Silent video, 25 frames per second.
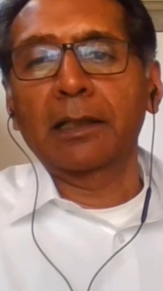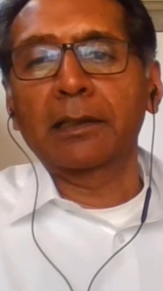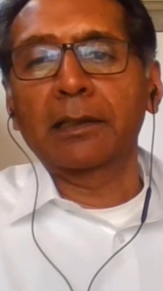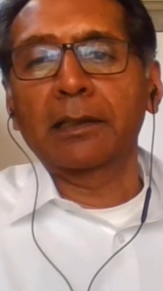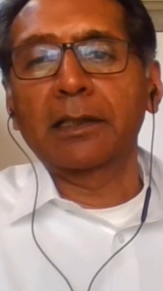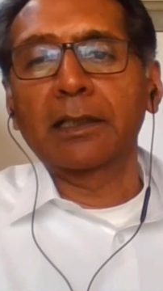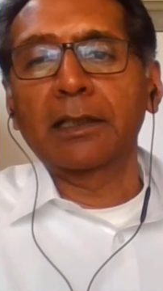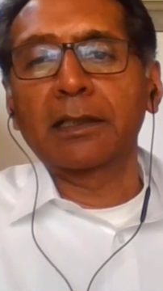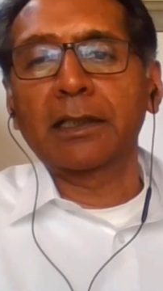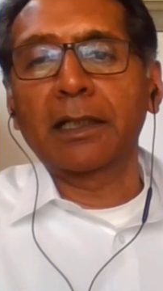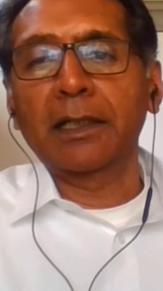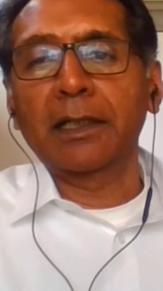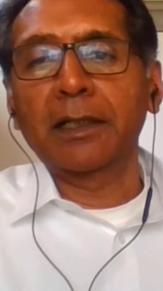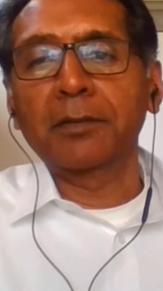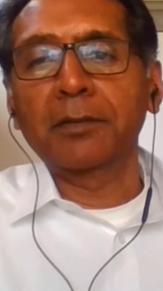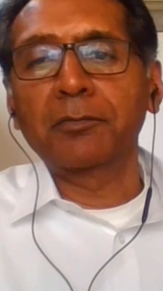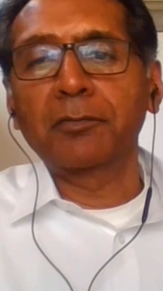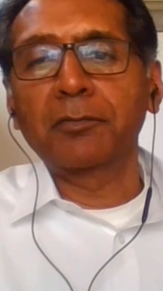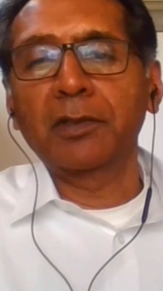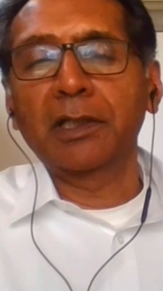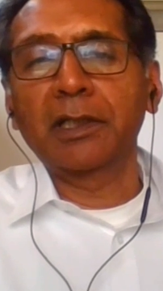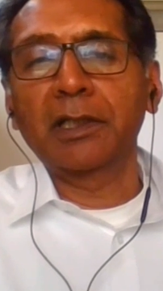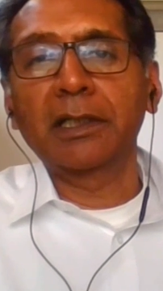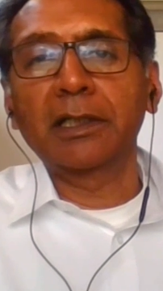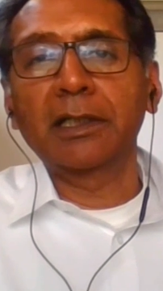And at that
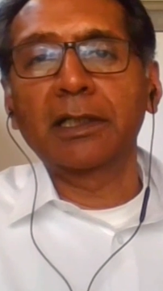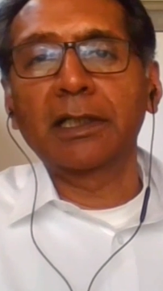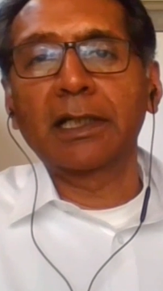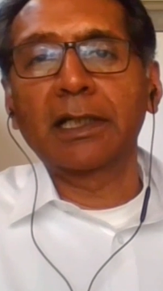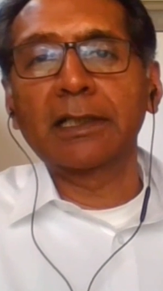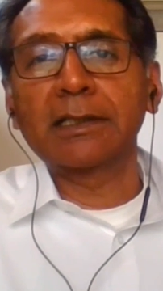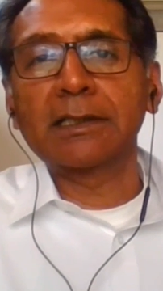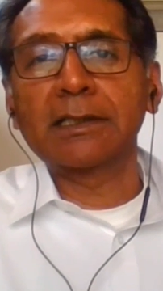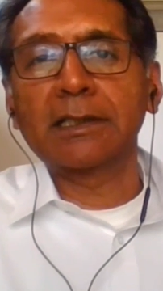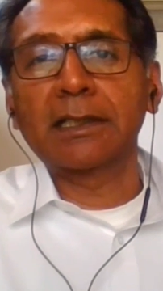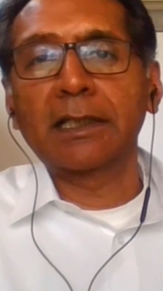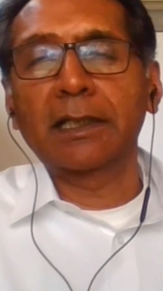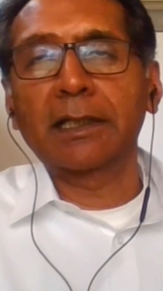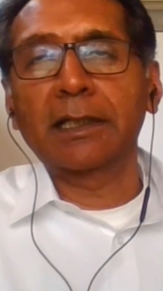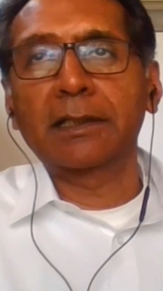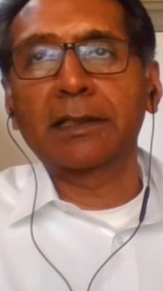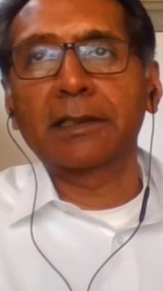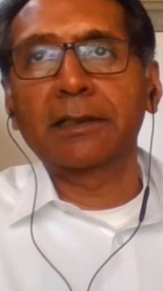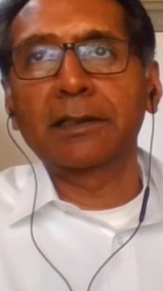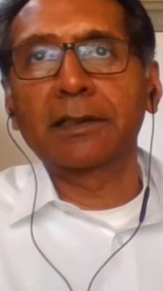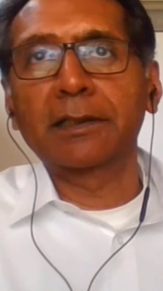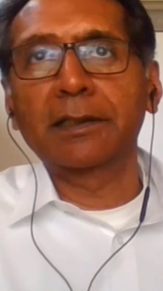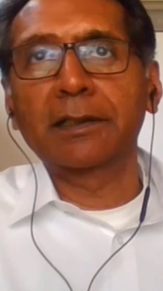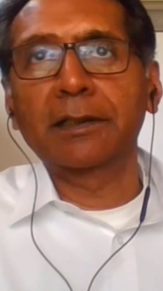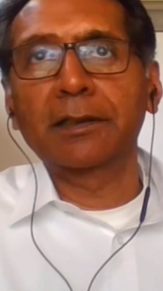time, we realized
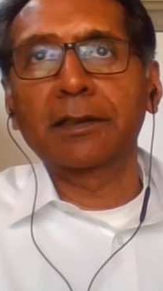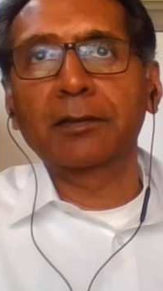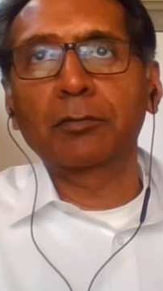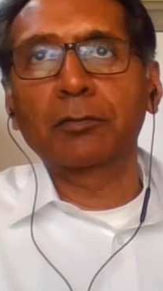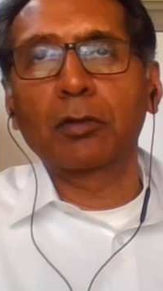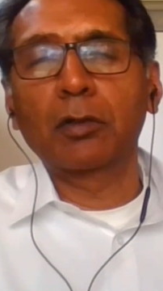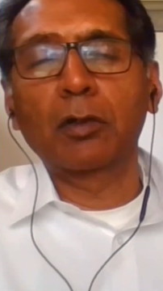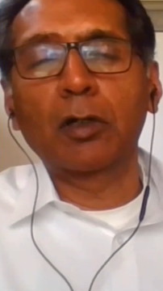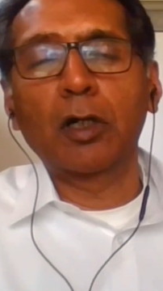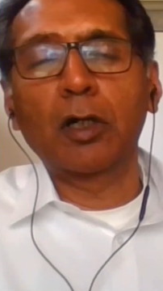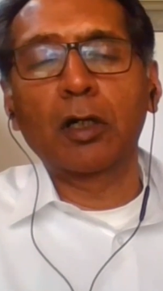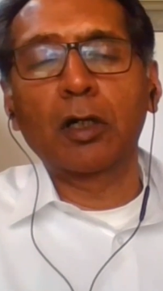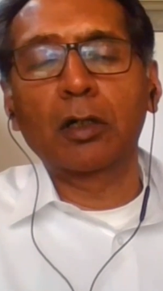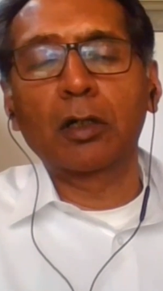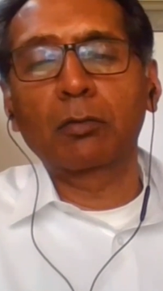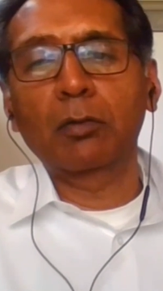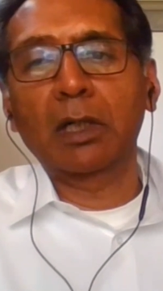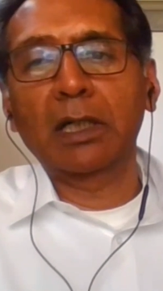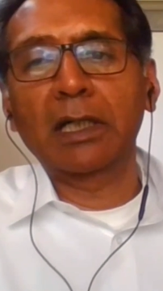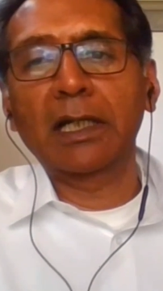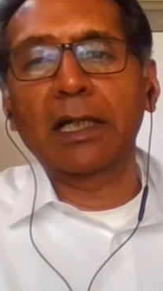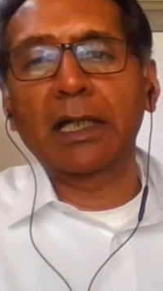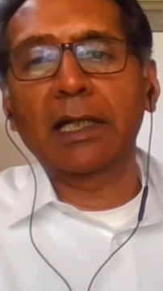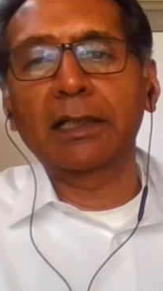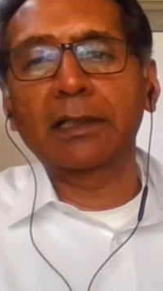that
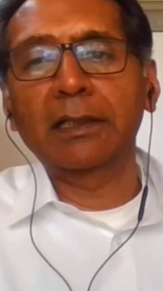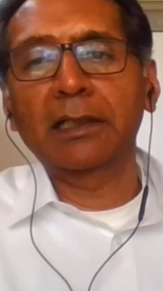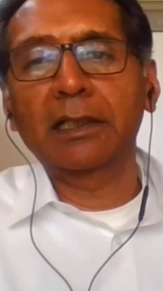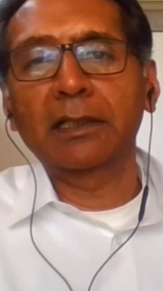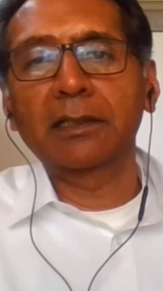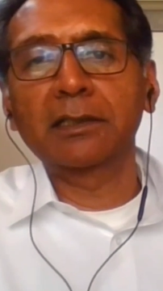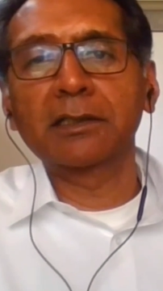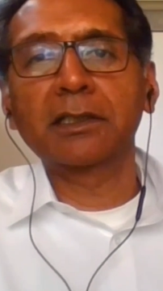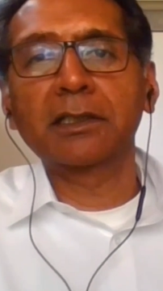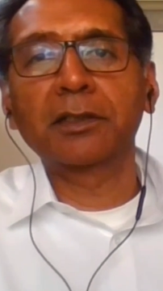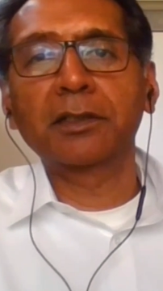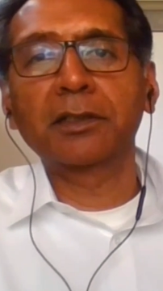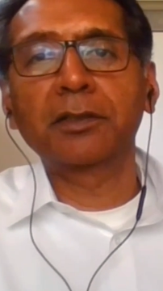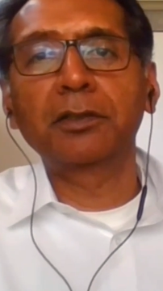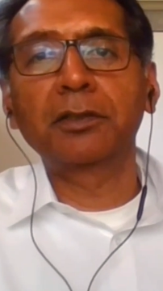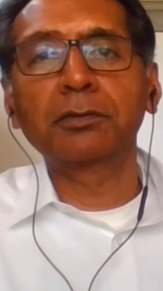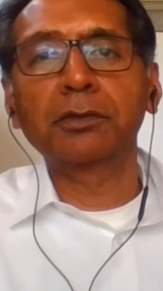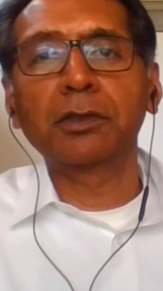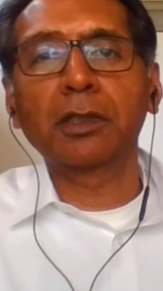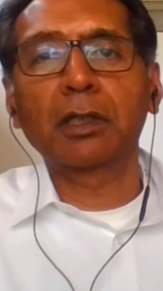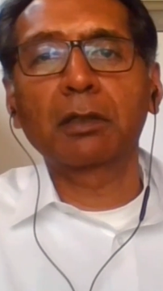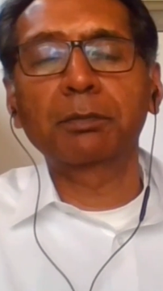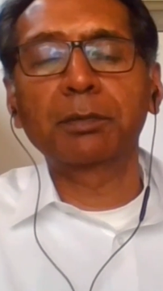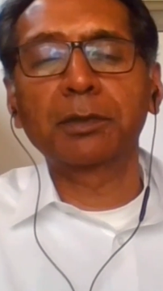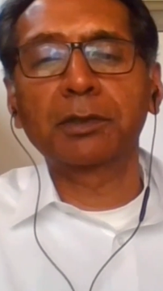on one hand, there is a
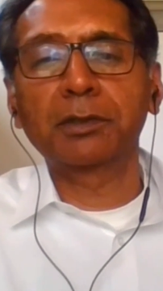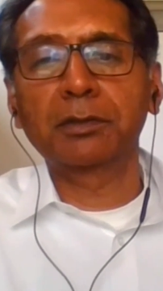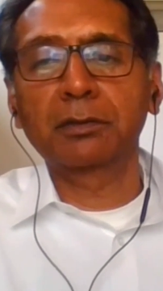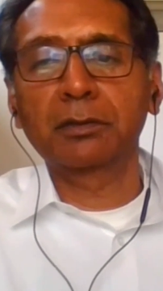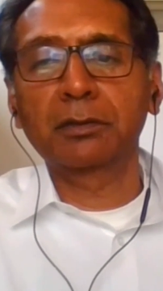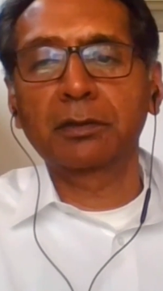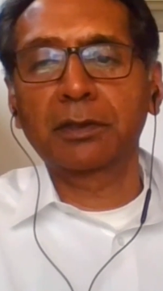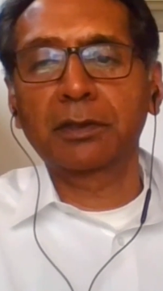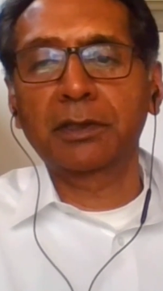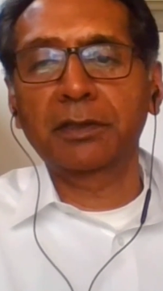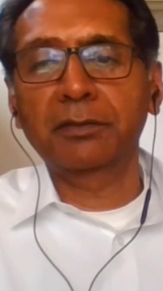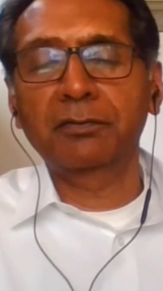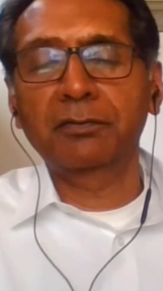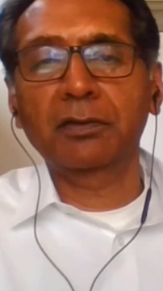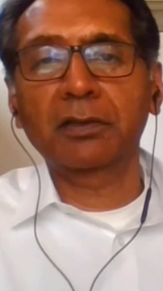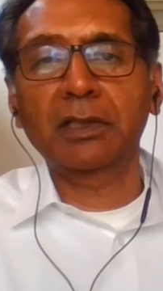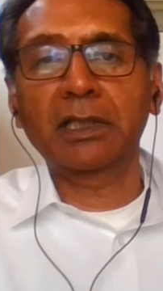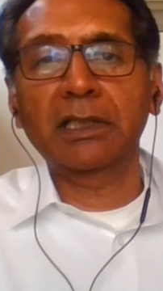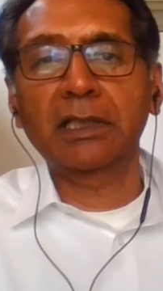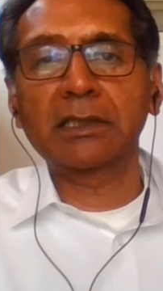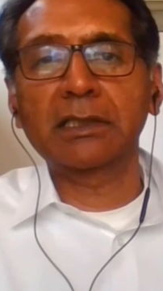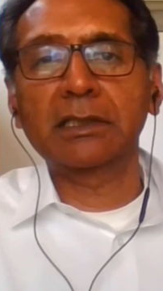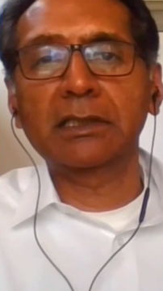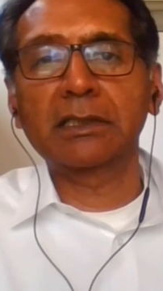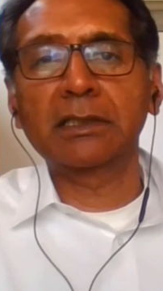huge opportunity
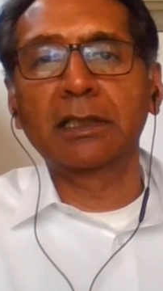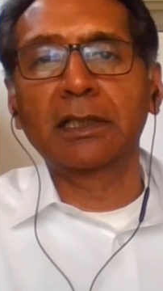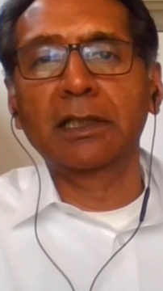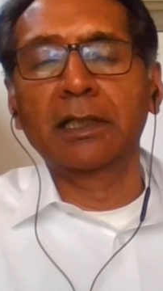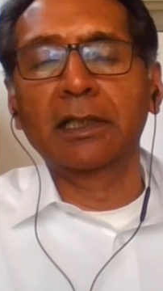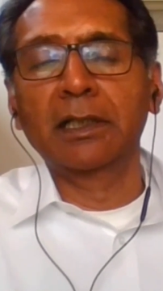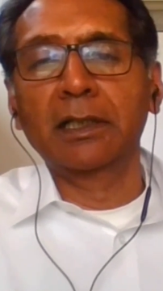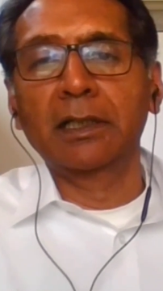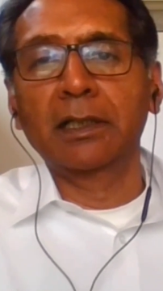for us